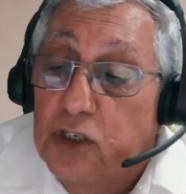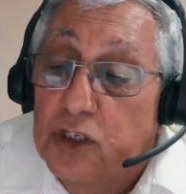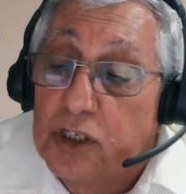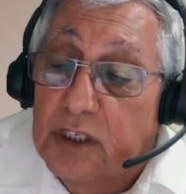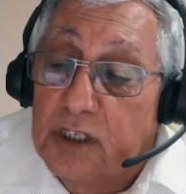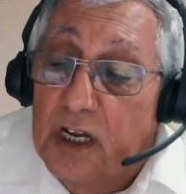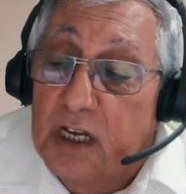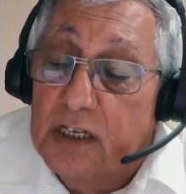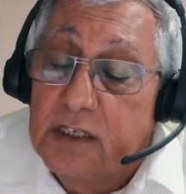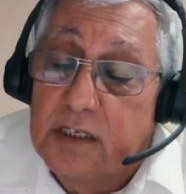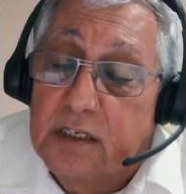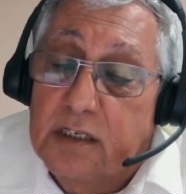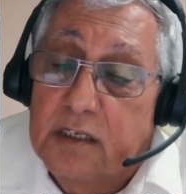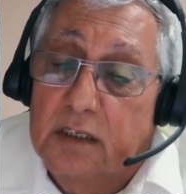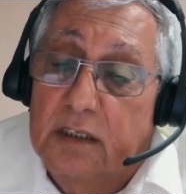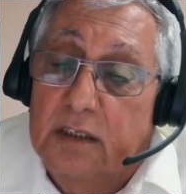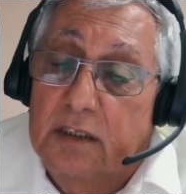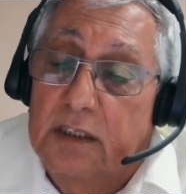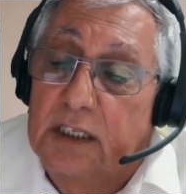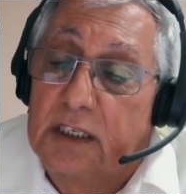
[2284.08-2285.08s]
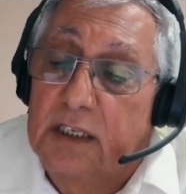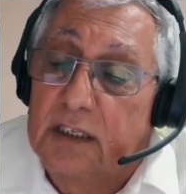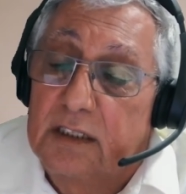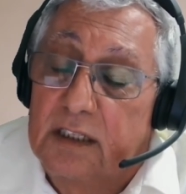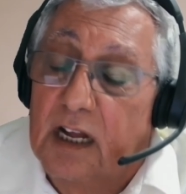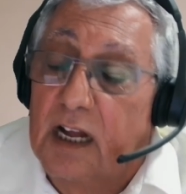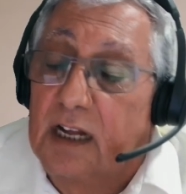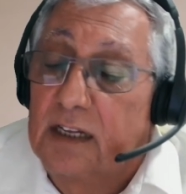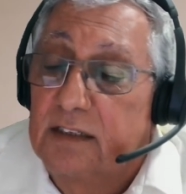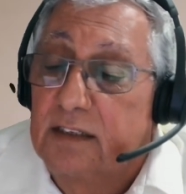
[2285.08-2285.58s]
just does
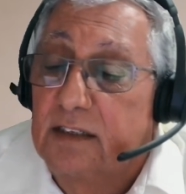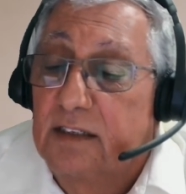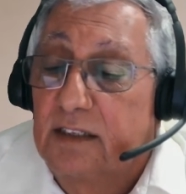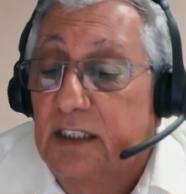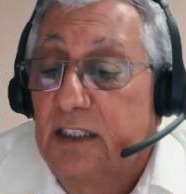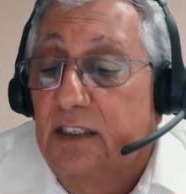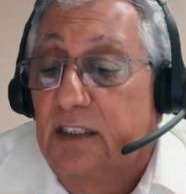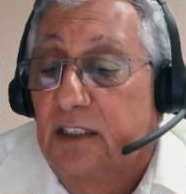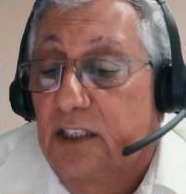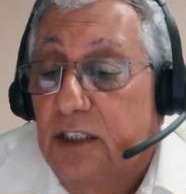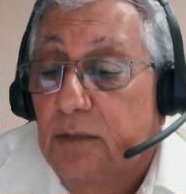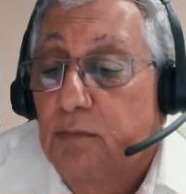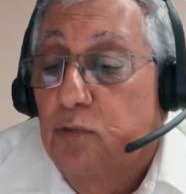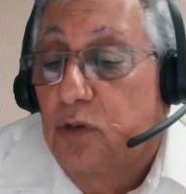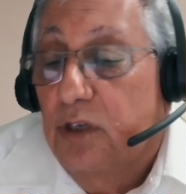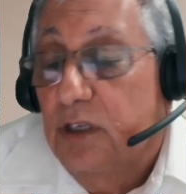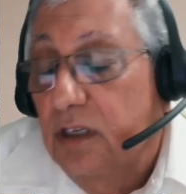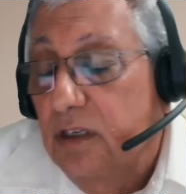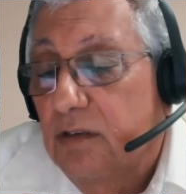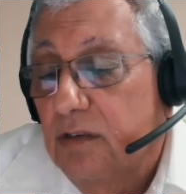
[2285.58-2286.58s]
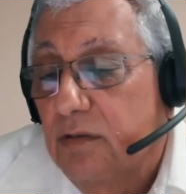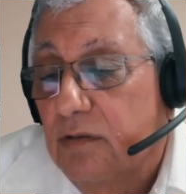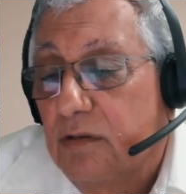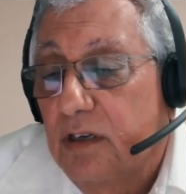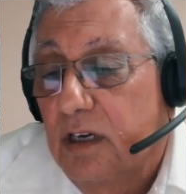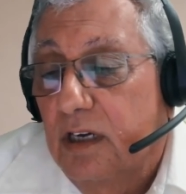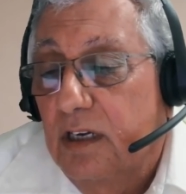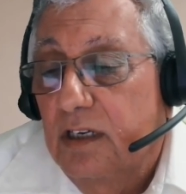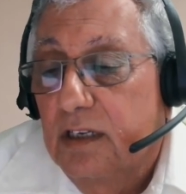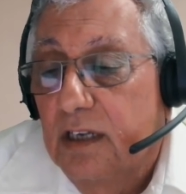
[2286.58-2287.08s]
this stimuli,
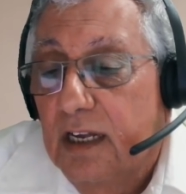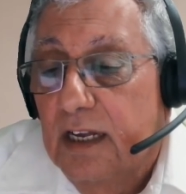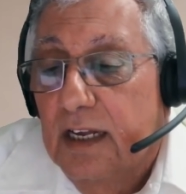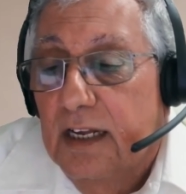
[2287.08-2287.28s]
okay?